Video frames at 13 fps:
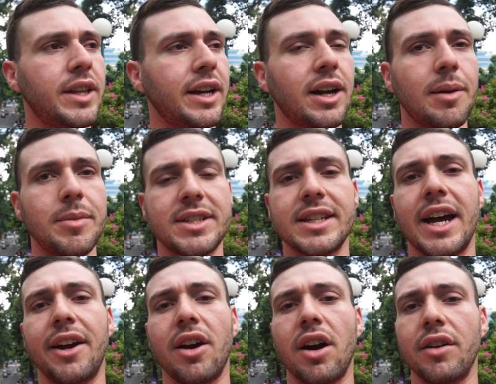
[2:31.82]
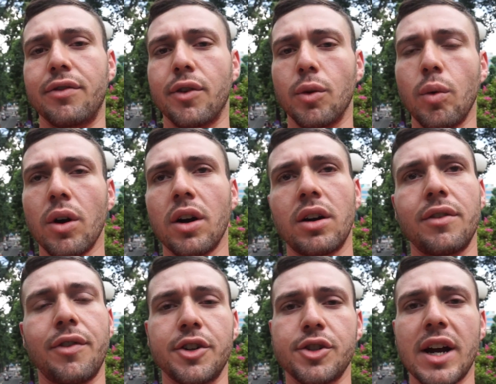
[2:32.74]
that come to Saigon for work,
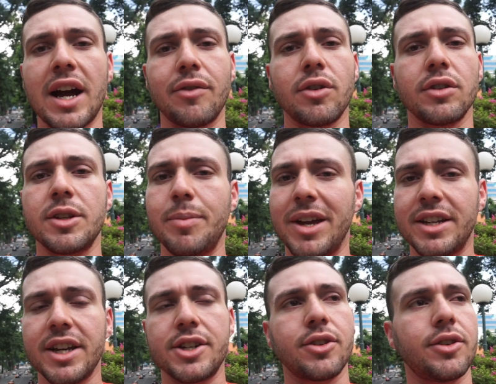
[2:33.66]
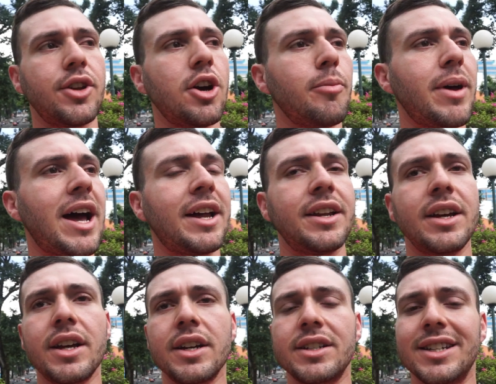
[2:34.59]
for travel, to be a digital nomad,
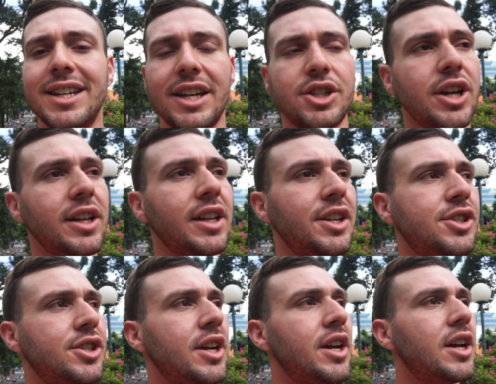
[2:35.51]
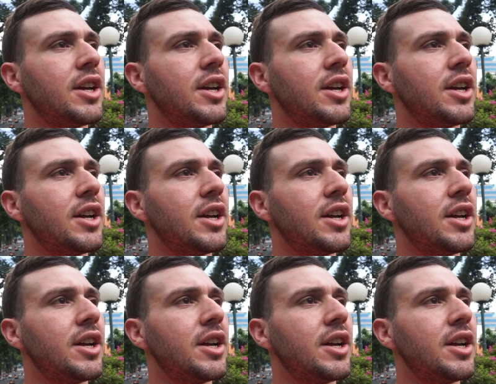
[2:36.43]
to teach English.